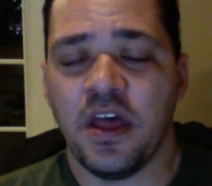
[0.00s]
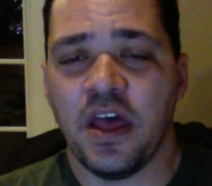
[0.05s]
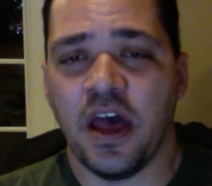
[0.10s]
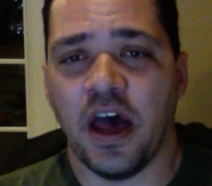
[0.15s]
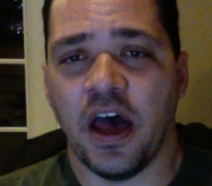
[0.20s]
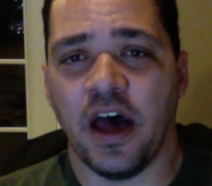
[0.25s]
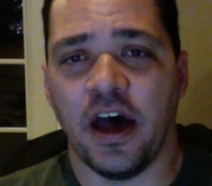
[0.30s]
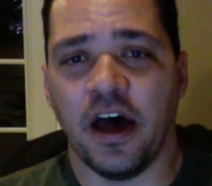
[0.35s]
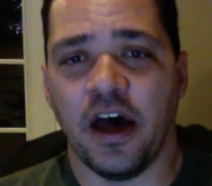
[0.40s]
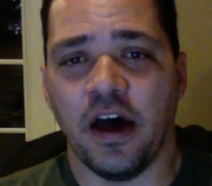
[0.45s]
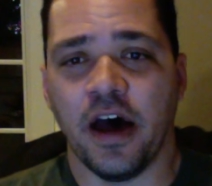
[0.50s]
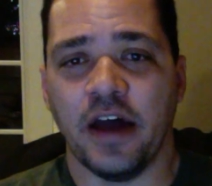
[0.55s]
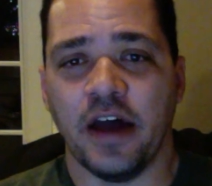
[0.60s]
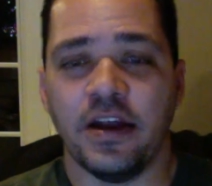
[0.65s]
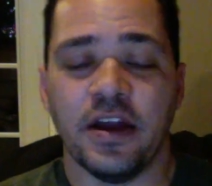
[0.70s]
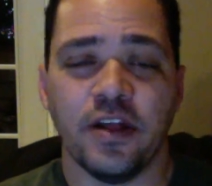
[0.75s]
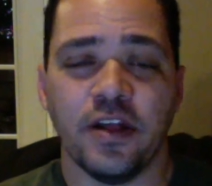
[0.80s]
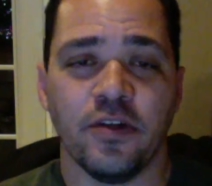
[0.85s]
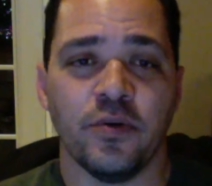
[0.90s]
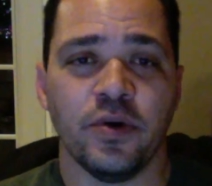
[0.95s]

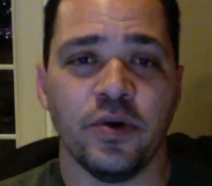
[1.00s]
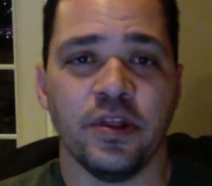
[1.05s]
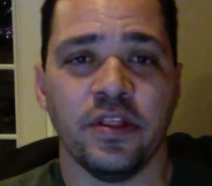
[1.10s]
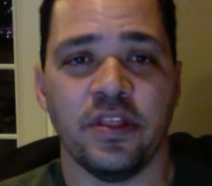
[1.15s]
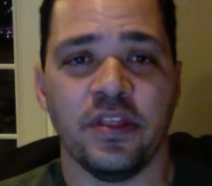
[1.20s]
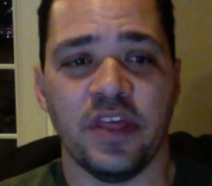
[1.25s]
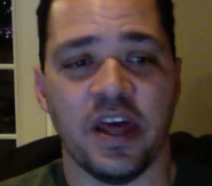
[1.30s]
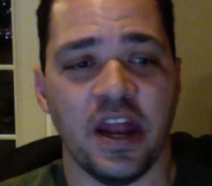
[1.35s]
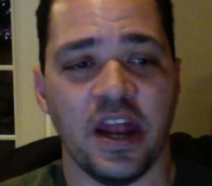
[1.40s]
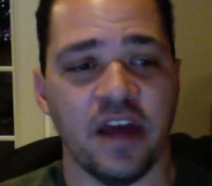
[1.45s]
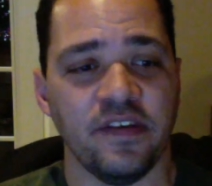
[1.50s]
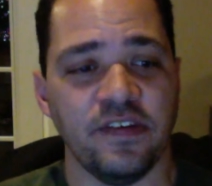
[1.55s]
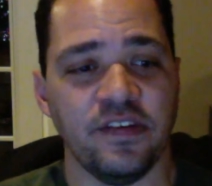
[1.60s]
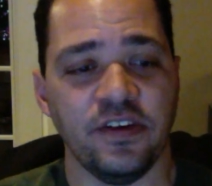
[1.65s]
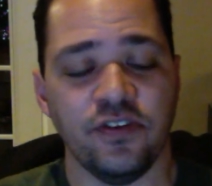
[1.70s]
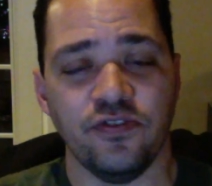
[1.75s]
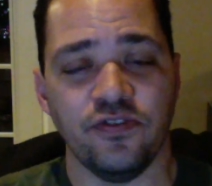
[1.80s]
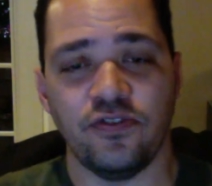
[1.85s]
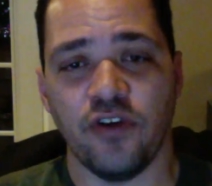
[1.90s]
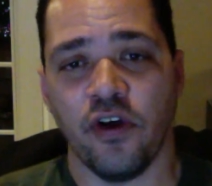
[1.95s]
Another one that I've
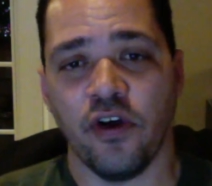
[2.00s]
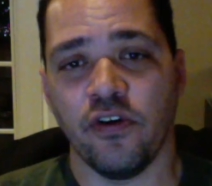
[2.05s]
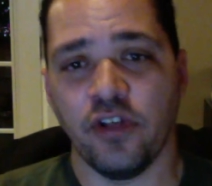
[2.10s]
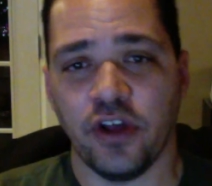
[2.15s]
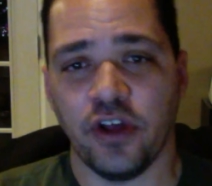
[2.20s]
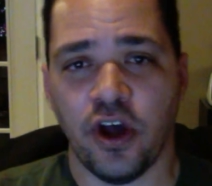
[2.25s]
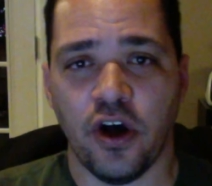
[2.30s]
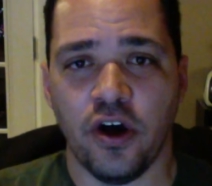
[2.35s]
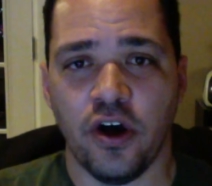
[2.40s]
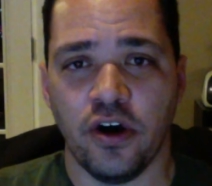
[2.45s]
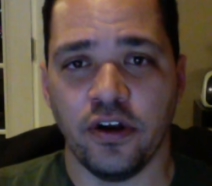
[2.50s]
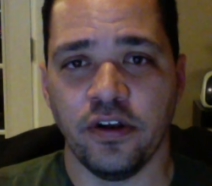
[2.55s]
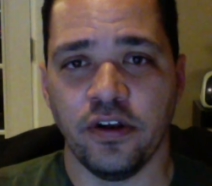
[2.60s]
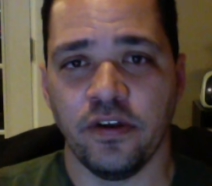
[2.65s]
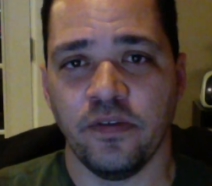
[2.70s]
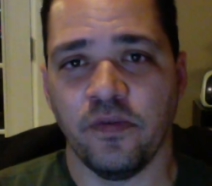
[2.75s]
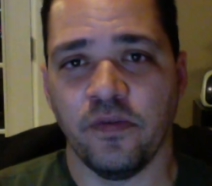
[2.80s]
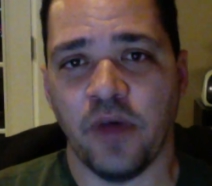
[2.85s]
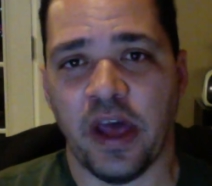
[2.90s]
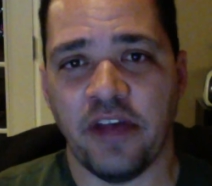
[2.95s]
used early on
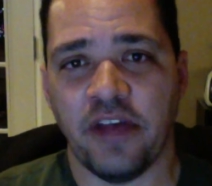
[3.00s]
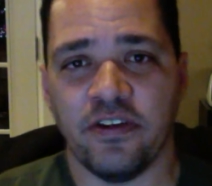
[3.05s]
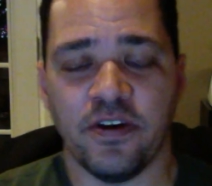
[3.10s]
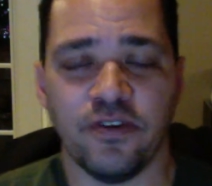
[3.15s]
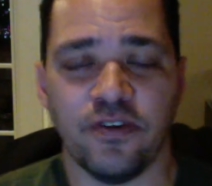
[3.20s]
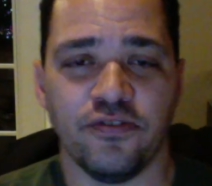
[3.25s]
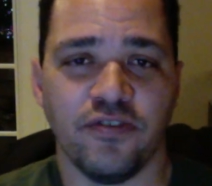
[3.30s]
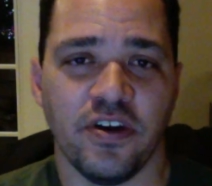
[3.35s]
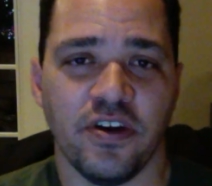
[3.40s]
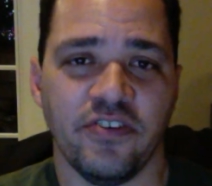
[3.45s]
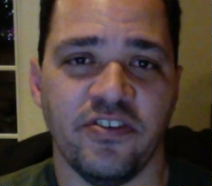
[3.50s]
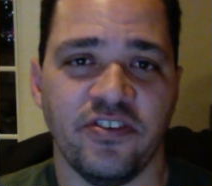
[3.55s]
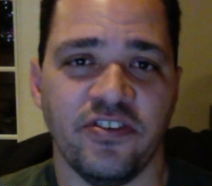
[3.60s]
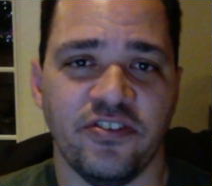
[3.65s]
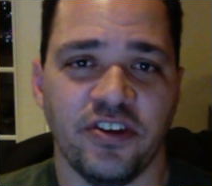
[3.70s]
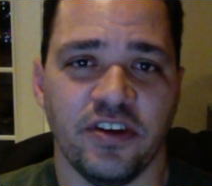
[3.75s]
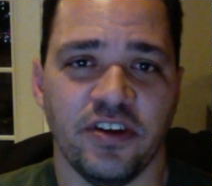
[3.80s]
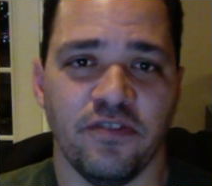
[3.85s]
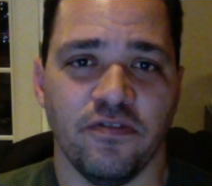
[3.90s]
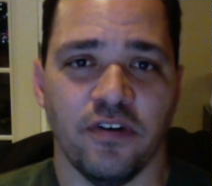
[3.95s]
as I was
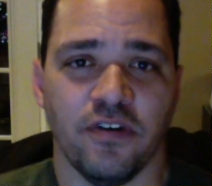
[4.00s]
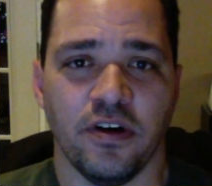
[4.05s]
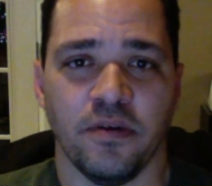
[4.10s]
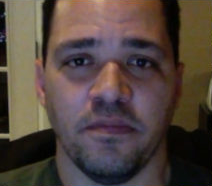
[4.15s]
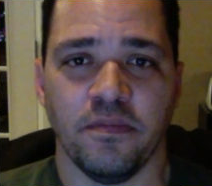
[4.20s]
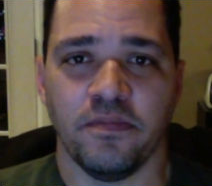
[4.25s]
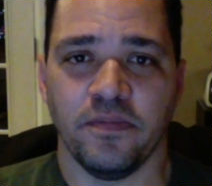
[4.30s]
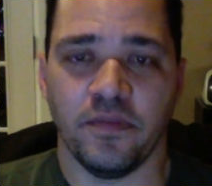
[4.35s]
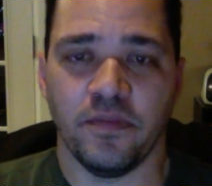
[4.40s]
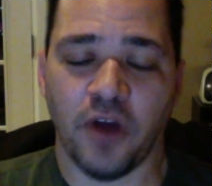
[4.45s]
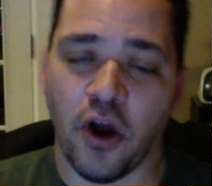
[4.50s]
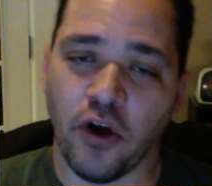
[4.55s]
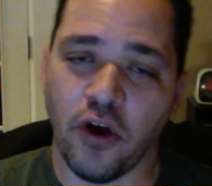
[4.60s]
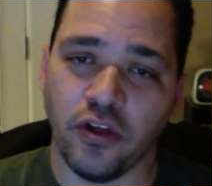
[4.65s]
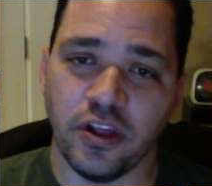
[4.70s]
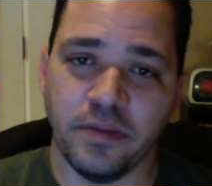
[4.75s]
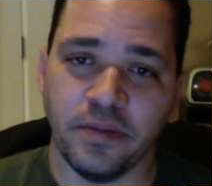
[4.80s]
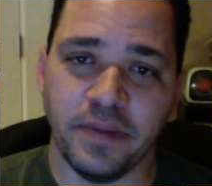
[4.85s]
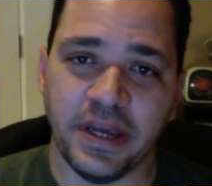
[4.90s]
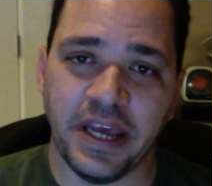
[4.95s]
transitioning from
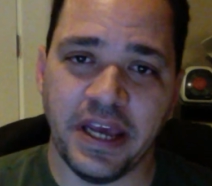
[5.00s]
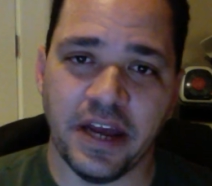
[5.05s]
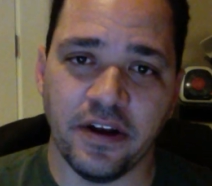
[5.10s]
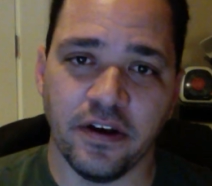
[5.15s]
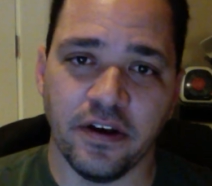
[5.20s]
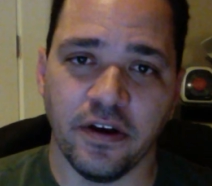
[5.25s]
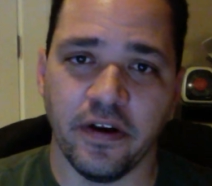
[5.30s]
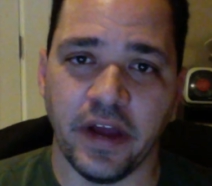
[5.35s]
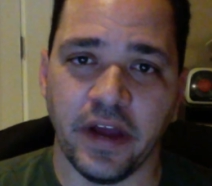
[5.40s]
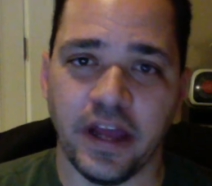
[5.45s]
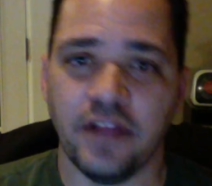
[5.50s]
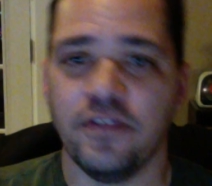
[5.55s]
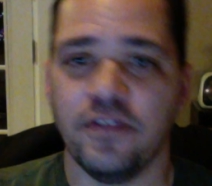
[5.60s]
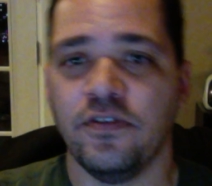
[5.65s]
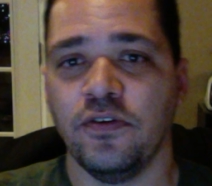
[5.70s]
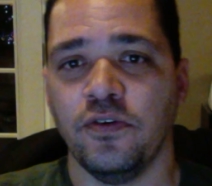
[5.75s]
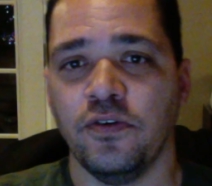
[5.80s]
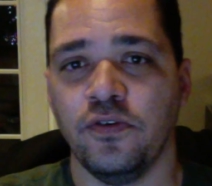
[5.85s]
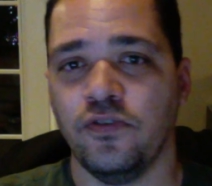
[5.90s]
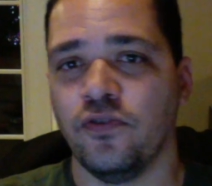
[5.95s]
early beginner
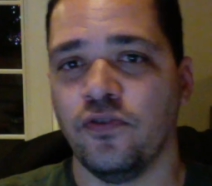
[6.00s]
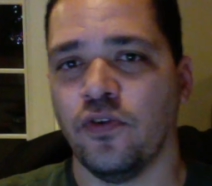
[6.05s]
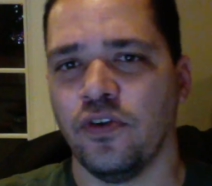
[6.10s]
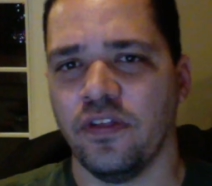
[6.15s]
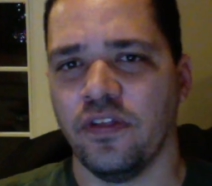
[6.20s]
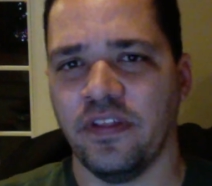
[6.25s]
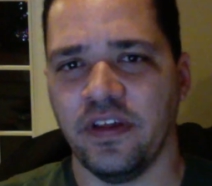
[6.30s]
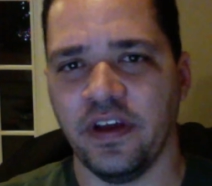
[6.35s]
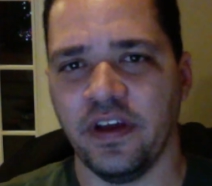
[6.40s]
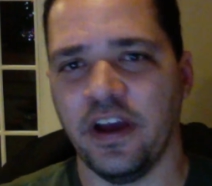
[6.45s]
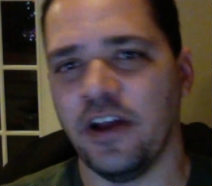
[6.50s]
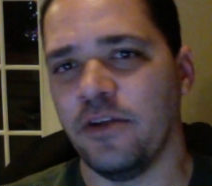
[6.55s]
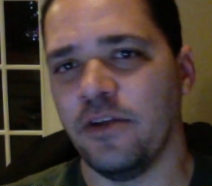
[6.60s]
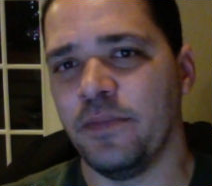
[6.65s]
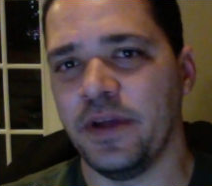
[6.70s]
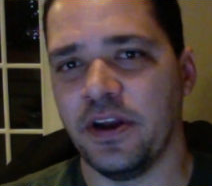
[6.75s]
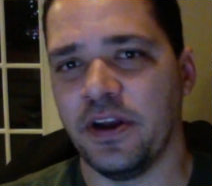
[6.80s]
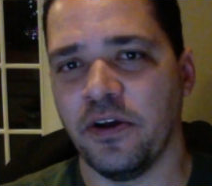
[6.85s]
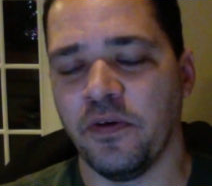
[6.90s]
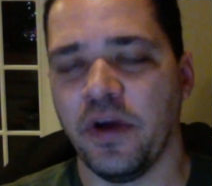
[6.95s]
into sort of the
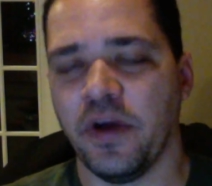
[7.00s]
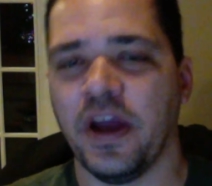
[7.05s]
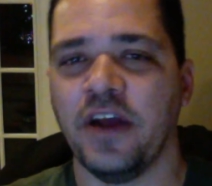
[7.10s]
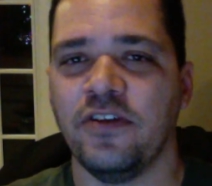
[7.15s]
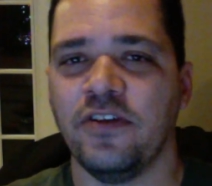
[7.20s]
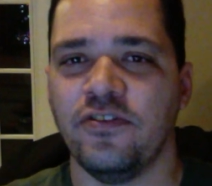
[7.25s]
intermediate range,